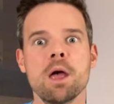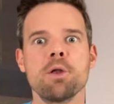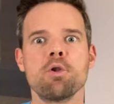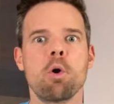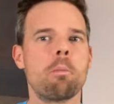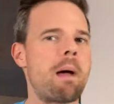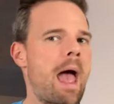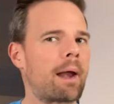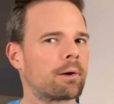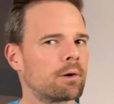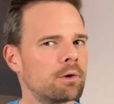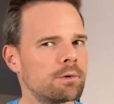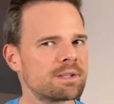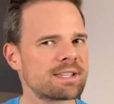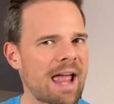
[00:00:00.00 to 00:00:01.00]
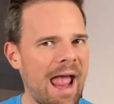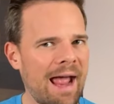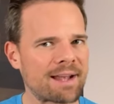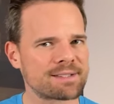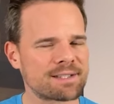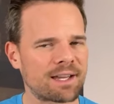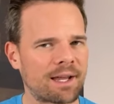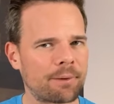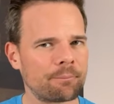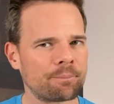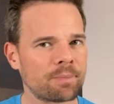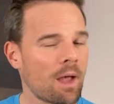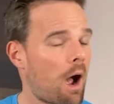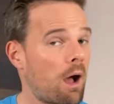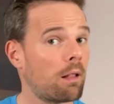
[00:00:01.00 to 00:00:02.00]
No matter who's asking,
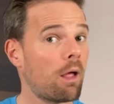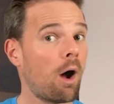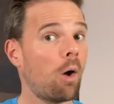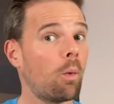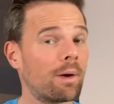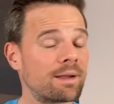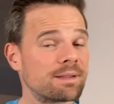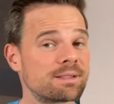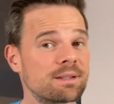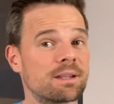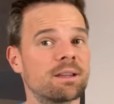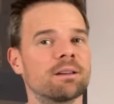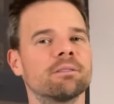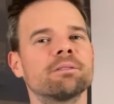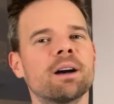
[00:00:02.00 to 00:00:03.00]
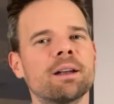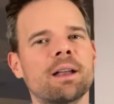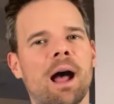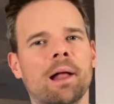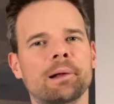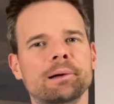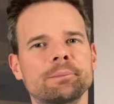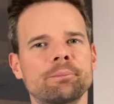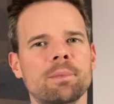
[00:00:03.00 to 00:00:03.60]
I'll always give a dollar.